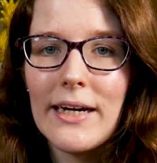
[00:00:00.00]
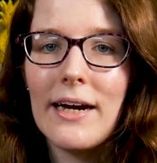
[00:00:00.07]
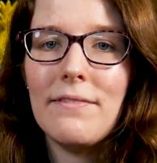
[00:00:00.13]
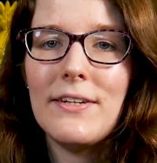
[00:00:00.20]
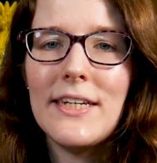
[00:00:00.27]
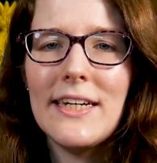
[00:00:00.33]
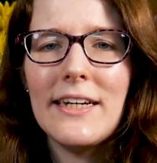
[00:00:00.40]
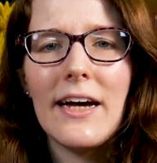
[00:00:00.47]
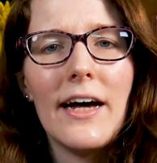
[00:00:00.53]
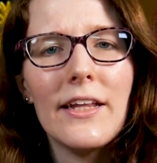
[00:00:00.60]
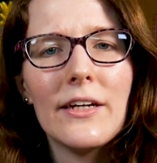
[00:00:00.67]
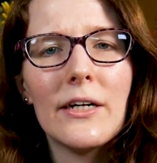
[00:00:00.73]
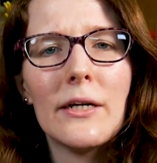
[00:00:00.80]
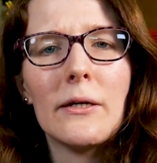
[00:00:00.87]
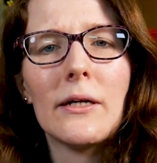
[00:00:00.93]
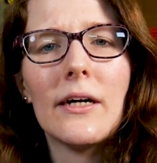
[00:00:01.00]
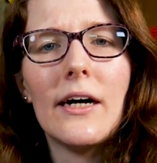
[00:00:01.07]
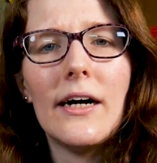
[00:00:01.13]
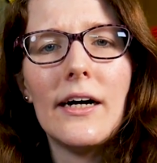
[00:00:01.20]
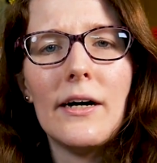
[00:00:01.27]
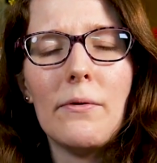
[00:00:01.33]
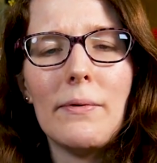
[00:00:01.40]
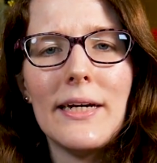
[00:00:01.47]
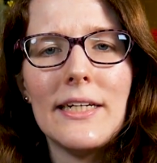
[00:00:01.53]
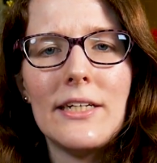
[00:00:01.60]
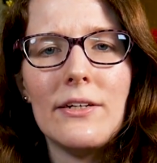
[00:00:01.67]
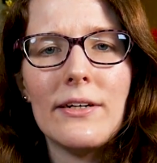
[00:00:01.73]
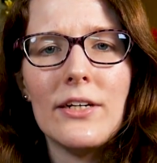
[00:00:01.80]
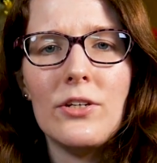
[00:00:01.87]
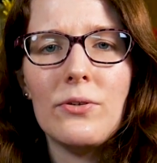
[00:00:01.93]
I've seen other uh, ways
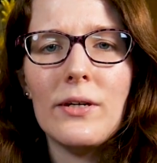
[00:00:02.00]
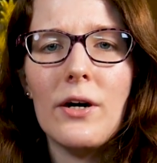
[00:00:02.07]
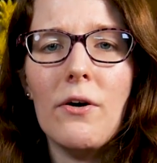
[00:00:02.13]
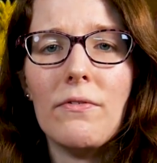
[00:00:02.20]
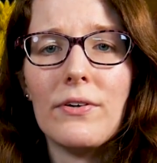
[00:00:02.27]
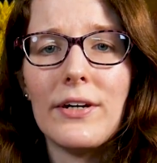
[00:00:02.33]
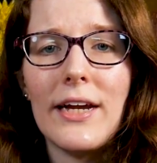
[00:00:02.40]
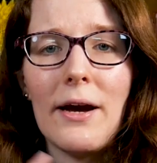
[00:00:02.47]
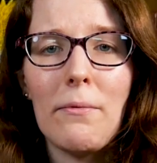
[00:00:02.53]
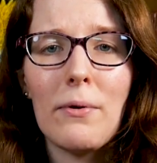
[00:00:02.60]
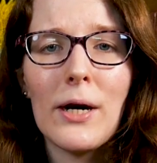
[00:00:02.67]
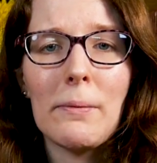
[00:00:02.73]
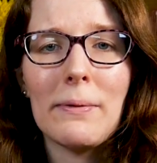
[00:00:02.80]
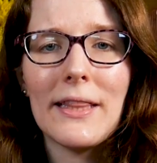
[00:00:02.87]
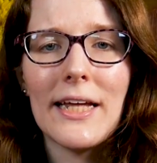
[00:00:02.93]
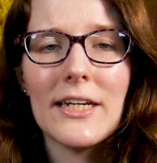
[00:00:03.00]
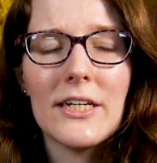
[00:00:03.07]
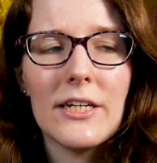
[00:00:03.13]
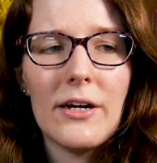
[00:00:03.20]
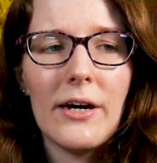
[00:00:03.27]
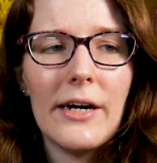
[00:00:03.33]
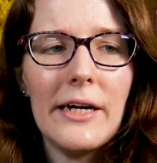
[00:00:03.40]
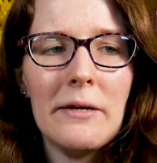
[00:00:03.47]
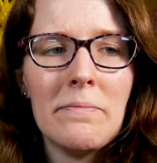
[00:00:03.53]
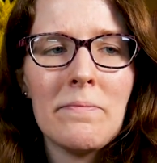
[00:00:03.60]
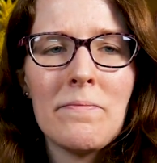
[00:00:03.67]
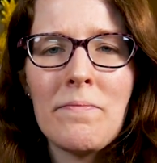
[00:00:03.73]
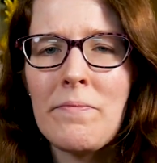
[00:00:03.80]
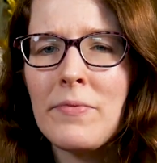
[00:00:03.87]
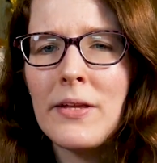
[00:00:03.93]
you can do it over network, but that's not
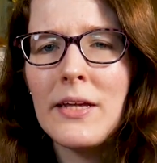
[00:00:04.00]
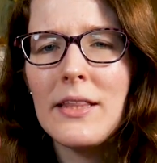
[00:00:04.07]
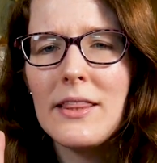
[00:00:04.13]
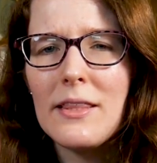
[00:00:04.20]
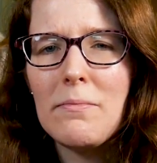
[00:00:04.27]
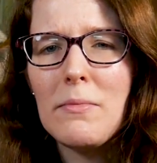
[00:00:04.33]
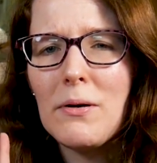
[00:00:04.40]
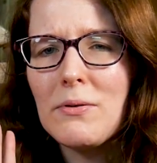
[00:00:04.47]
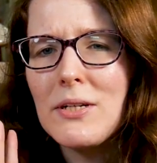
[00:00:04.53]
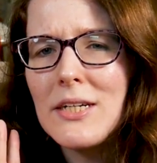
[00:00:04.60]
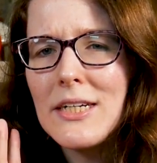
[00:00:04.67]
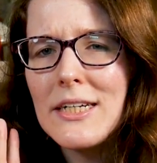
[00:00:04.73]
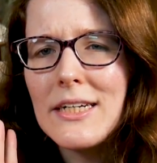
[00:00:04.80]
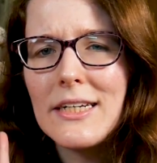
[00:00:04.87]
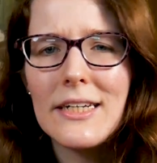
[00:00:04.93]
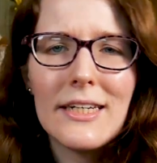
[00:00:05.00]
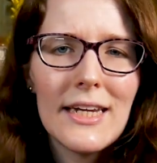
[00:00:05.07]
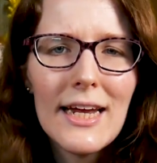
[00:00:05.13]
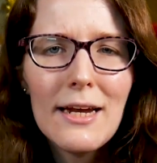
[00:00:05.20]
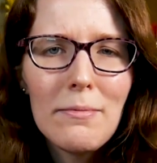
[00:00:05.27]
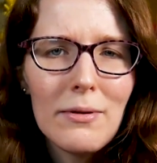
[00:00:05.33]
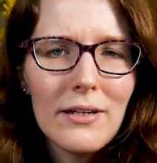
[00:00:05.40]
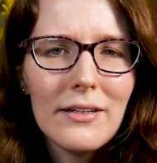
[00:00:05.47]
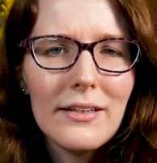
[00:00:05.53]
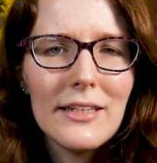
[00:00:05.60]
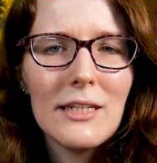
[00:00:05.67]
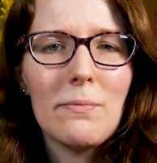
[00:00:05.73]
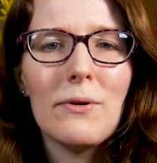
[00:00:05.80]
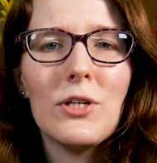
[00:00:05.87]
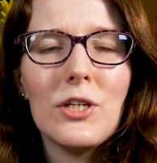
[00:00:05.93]
the most stable,
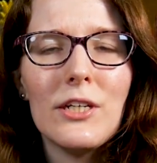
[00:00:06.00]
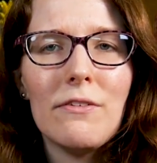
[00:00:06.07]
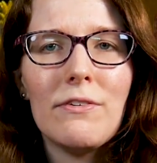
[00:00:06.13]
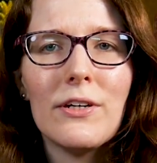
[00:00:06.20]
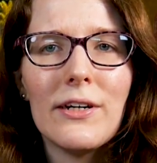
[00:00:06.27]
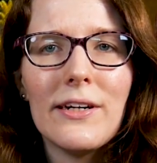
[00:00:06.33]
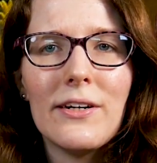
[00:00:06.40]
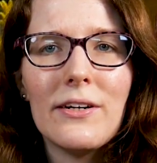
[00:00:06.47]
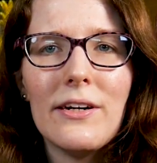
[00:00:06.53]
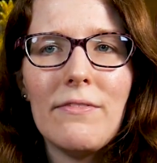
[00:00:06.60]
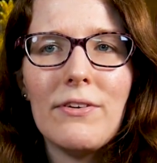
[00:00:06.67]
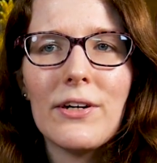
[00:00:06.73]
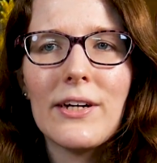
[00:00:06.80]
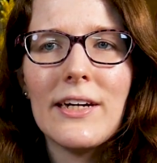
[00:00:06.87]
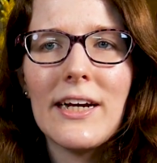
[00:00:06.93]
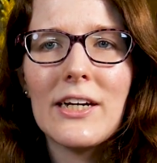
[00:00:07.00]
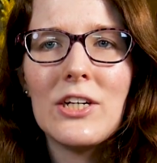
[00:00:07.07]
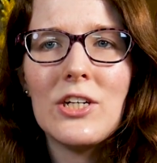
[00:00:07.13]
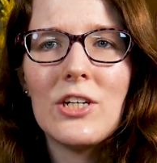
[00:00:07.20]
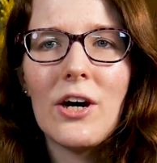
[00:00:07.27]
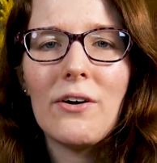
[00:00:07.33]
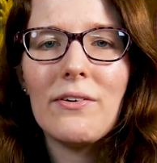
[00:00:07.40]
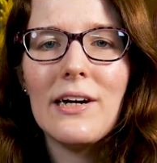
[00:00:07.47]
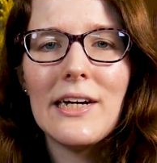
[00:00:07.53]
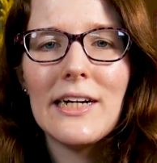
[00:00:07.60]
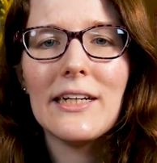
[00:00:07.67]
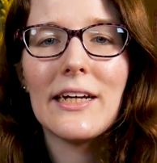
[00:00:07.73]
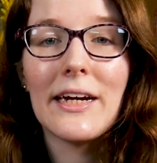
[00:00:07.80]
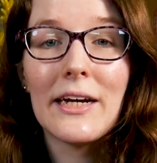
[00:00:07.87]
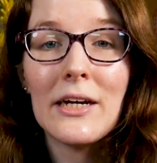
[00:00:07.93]
especially if your if your connection's
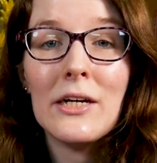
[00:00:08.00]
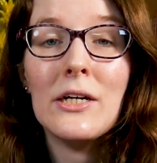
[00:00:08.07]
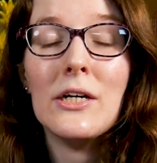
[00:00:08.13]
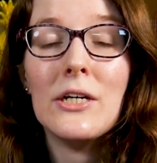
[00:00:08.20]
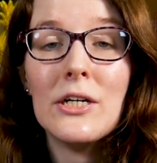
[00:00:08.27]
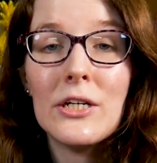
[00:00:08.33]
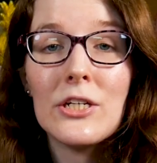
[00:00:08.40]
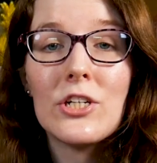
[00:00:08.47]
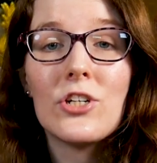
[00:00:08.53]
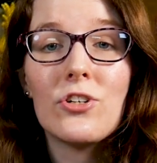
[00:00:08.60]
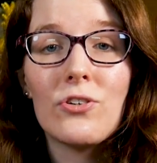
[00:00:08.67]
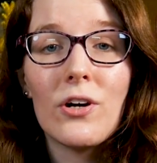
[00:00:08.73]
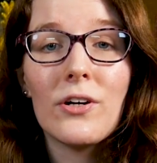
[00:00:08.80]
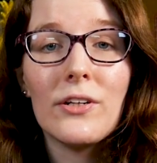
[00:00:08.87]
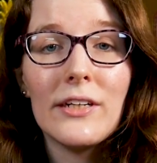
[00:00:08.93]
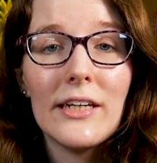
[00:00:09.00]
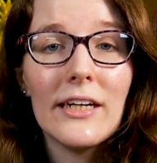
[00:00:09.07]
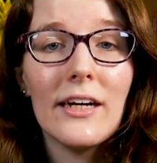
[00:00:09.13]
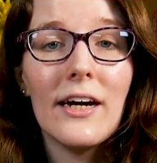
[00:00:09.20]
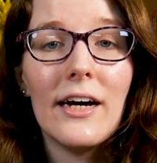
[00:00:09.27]
already like struggling.